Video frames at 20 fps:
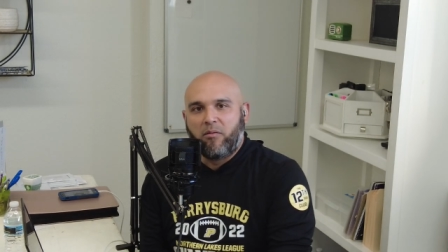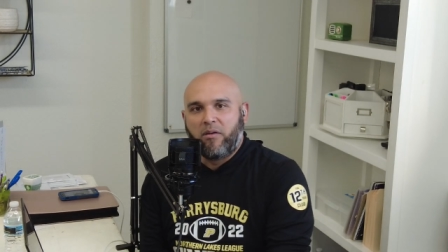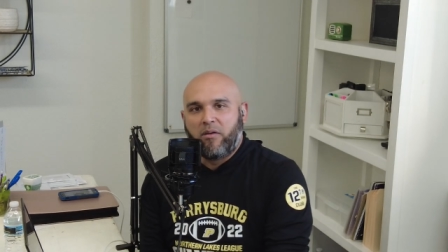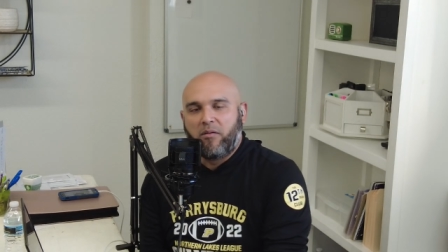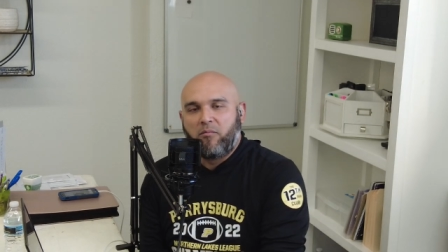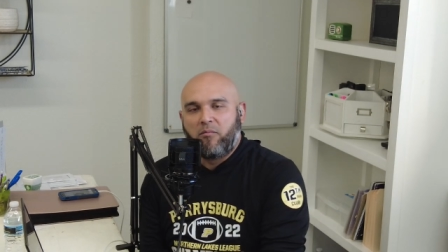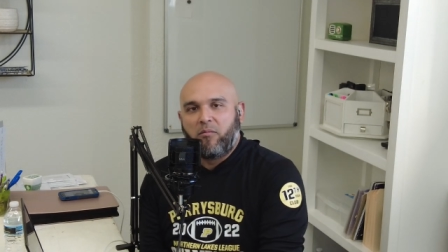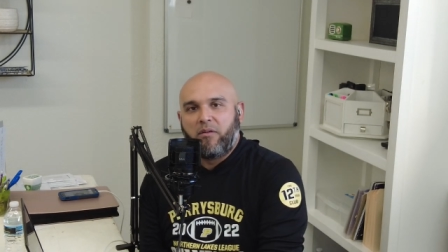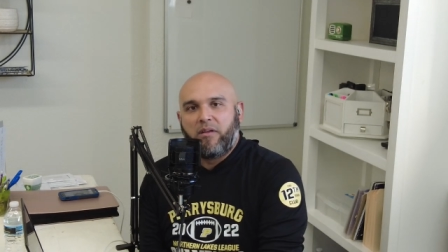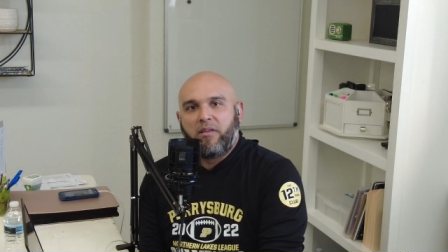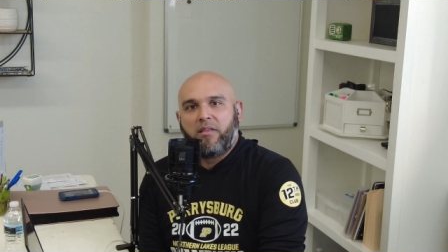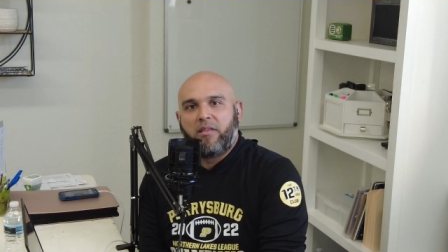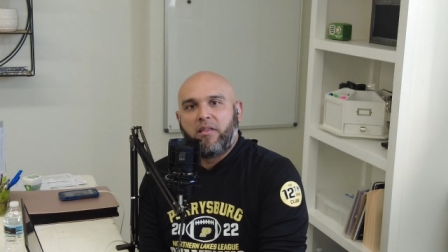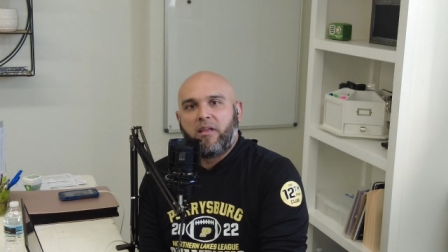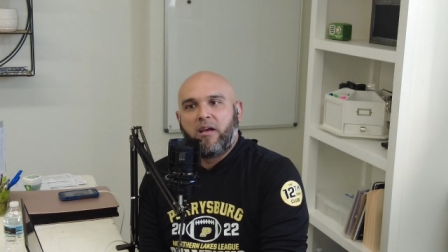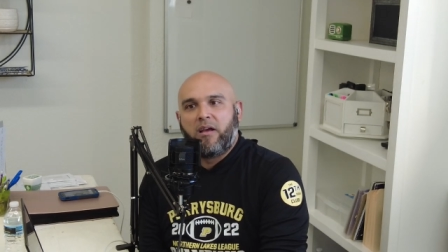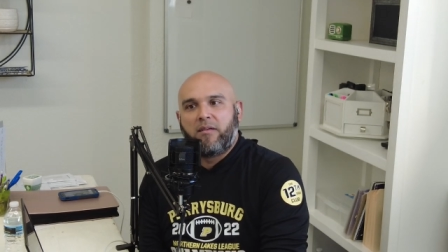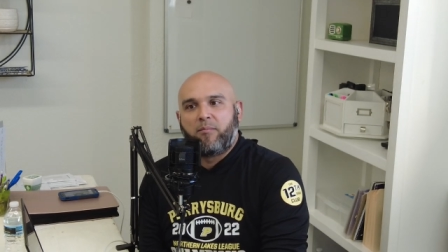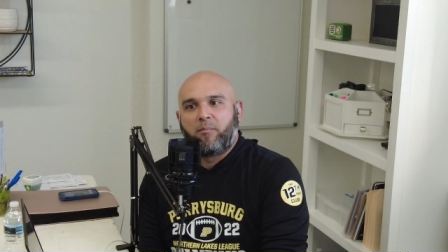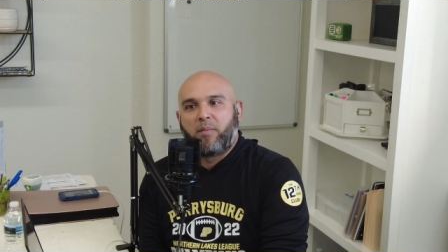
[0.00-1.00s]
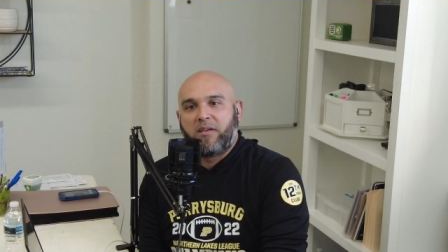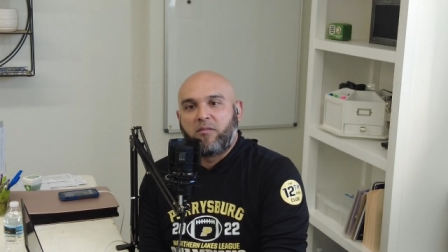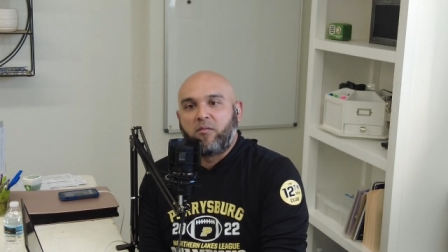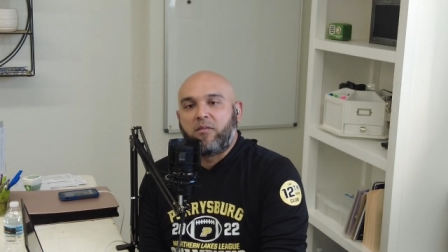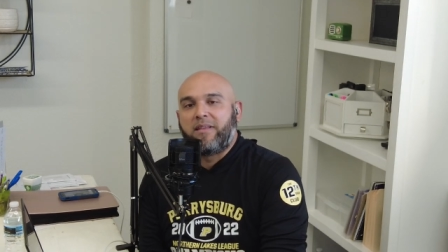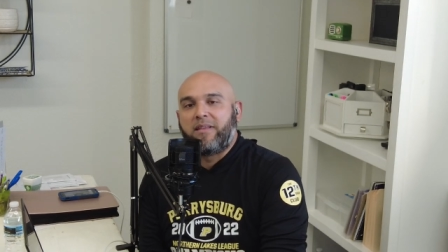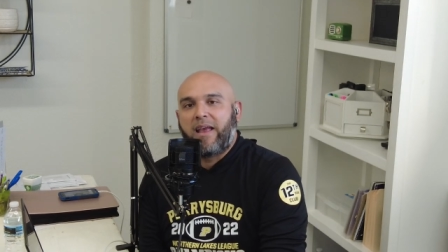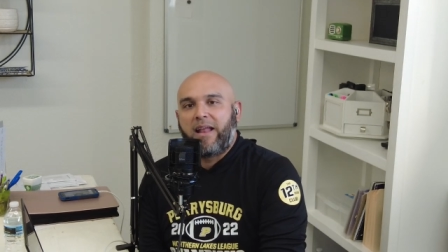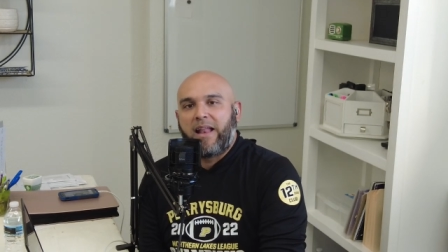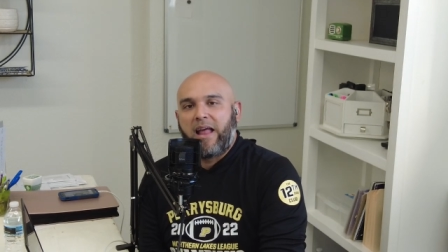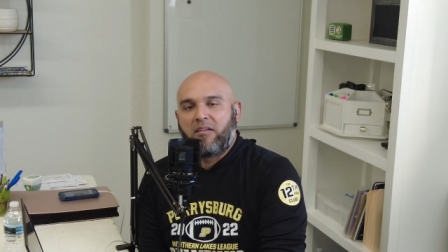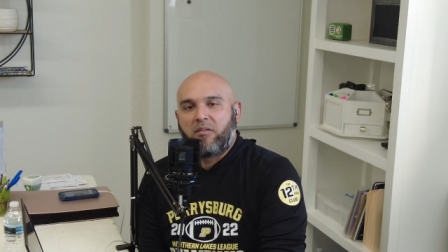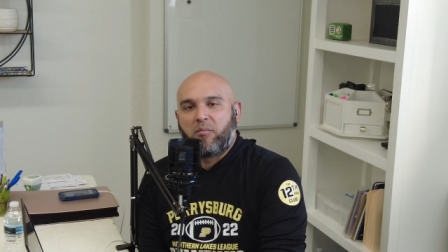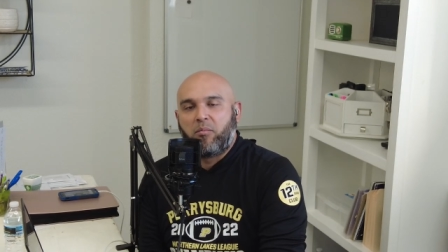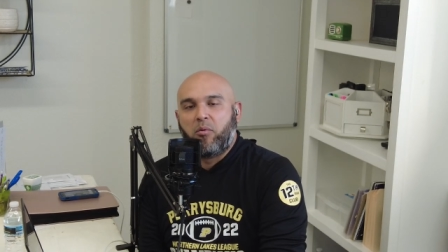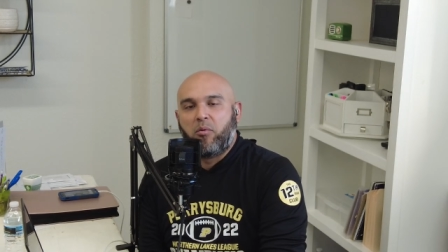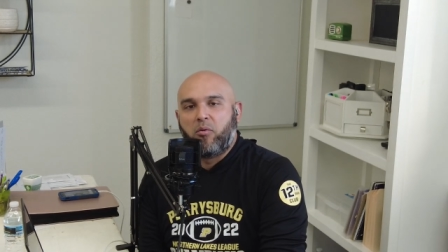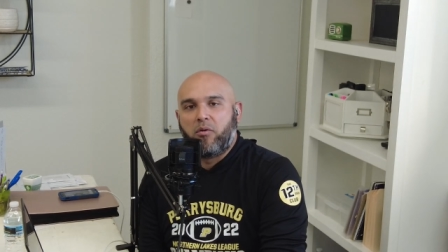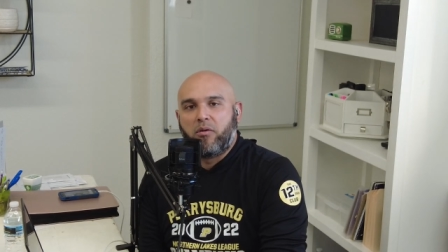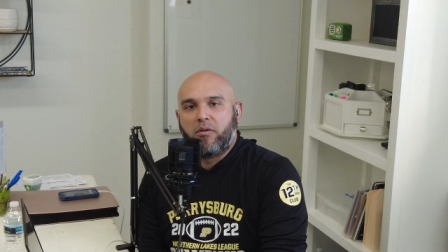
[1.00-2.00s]
we we the place we stayed had the
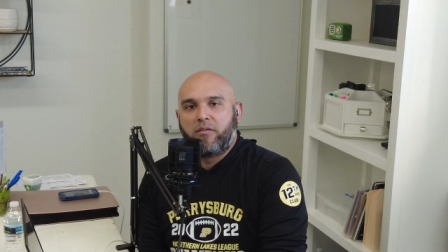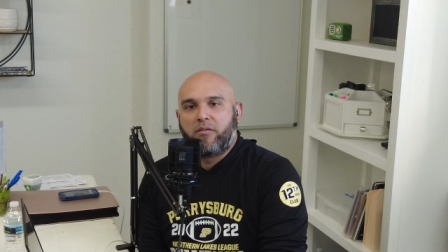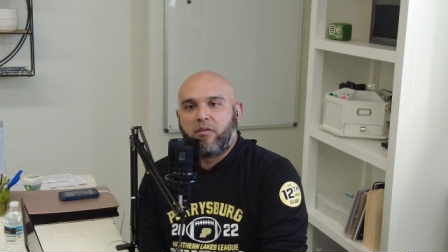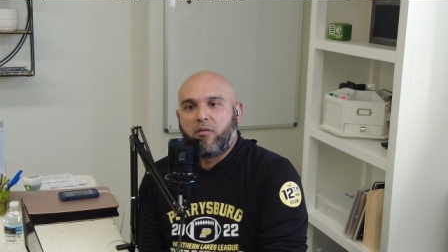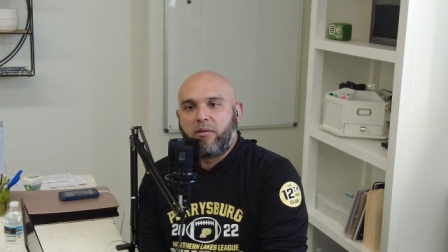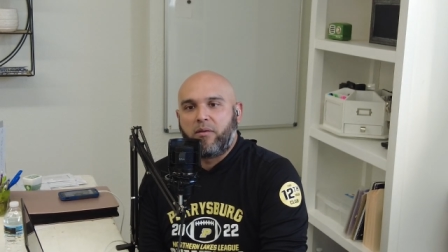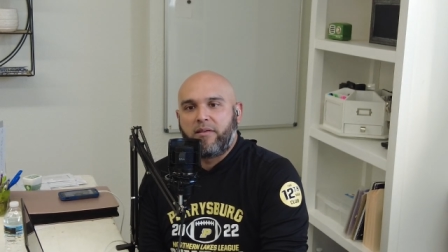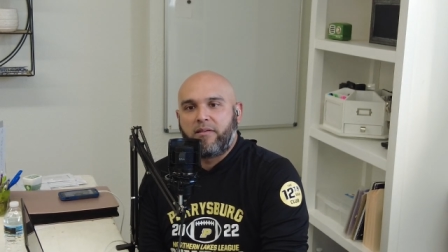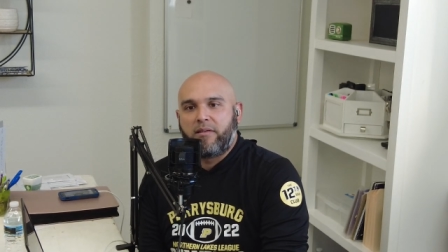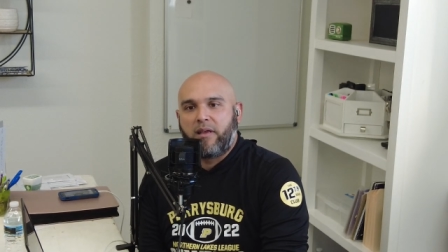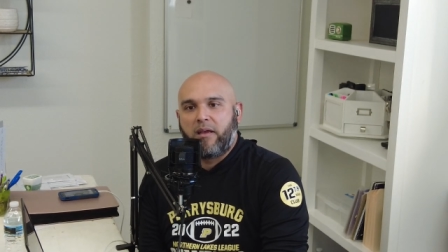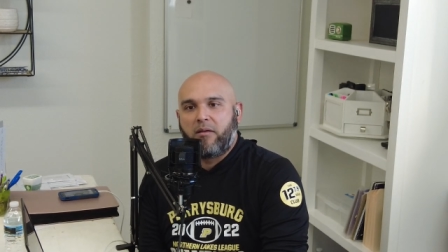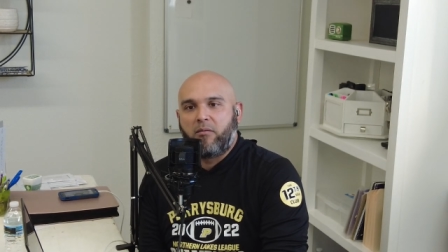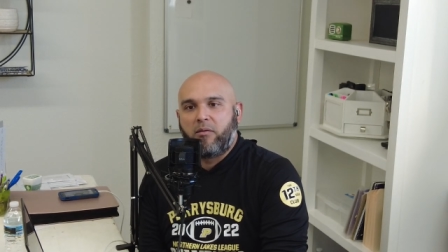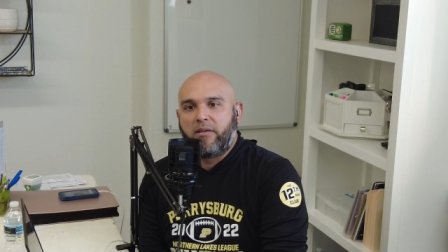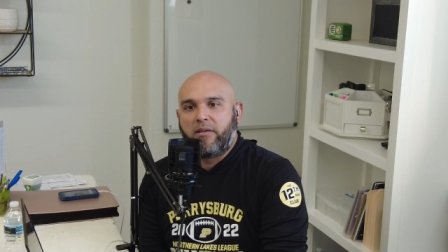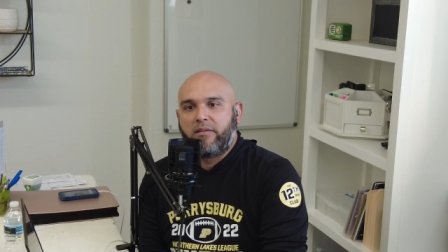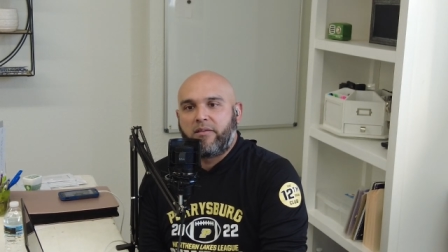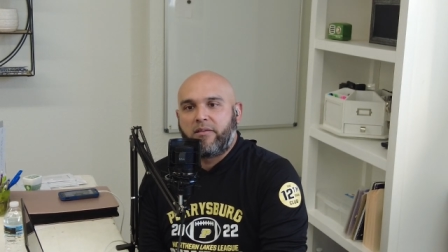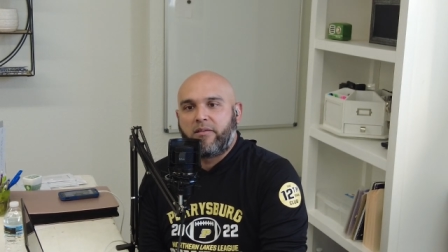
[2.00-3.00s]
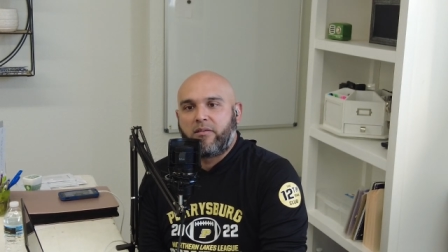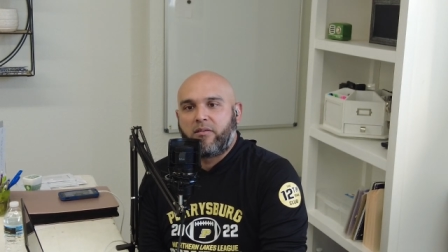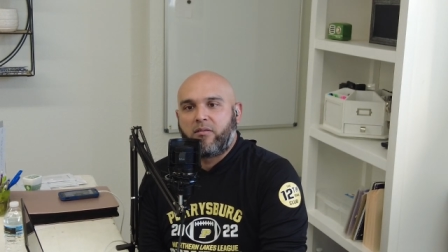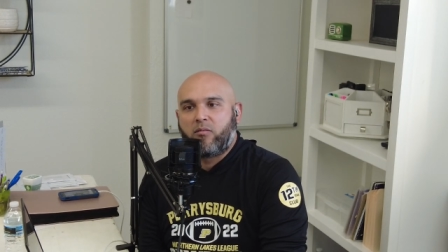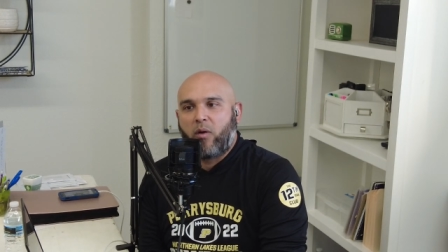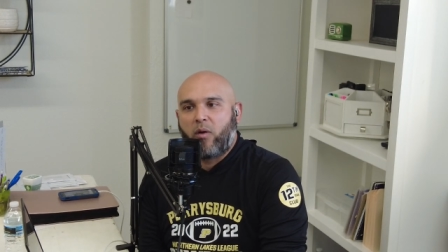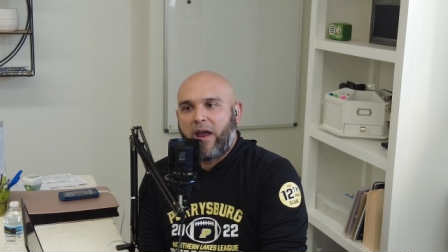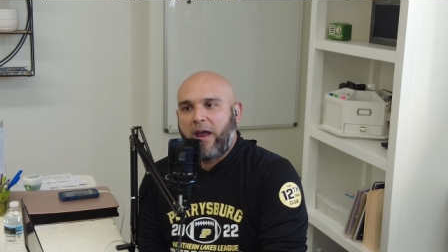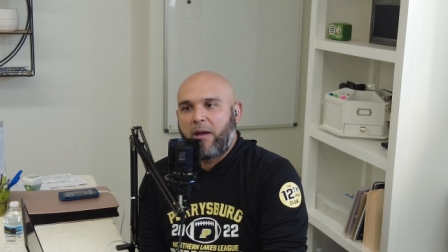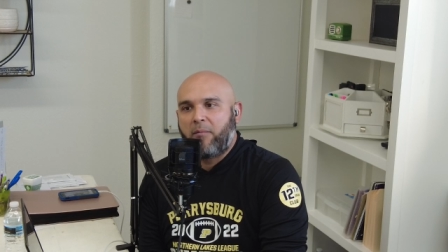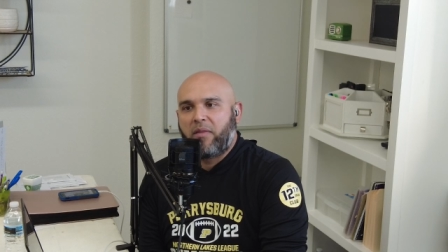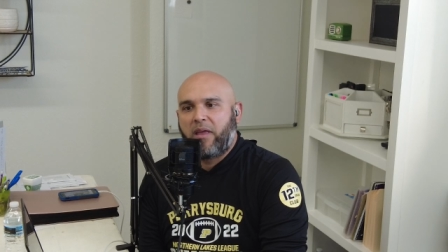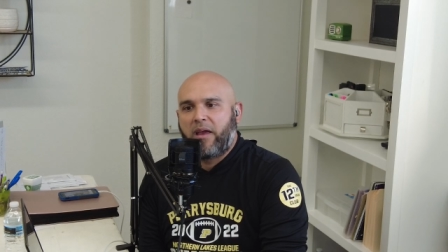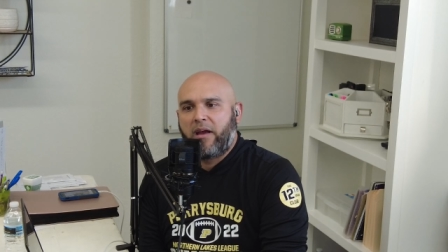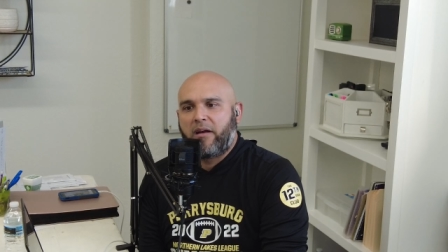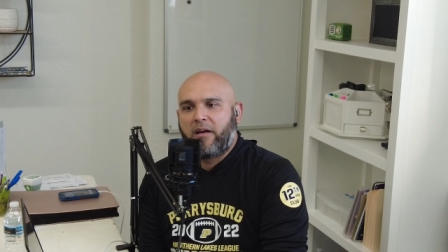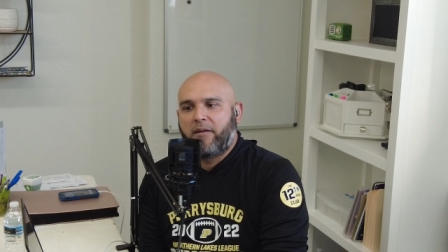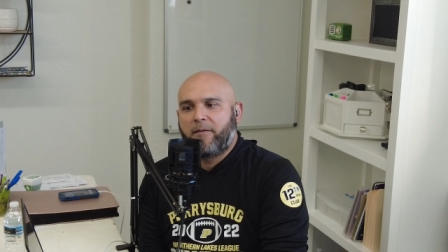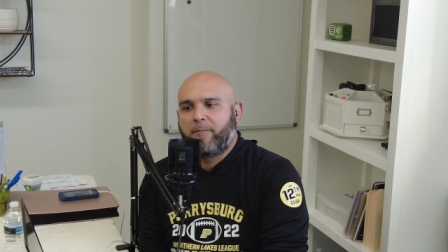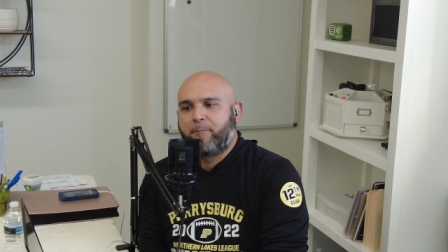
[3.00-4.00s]
pool, so we stayed we swam
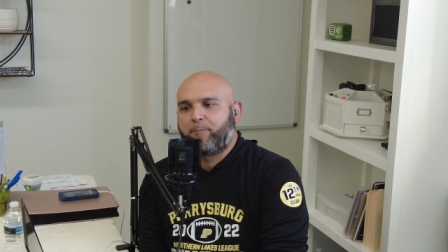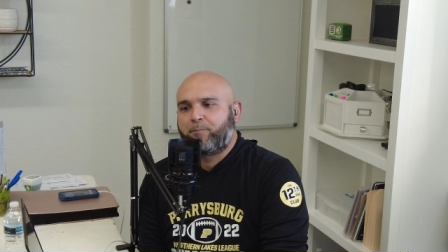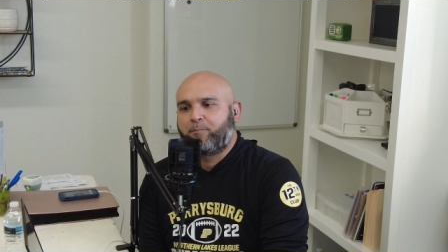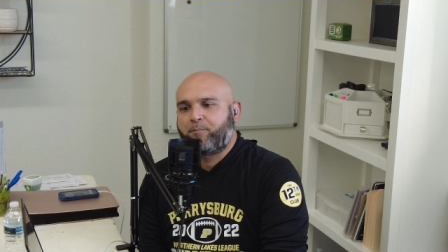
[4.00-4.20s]
there.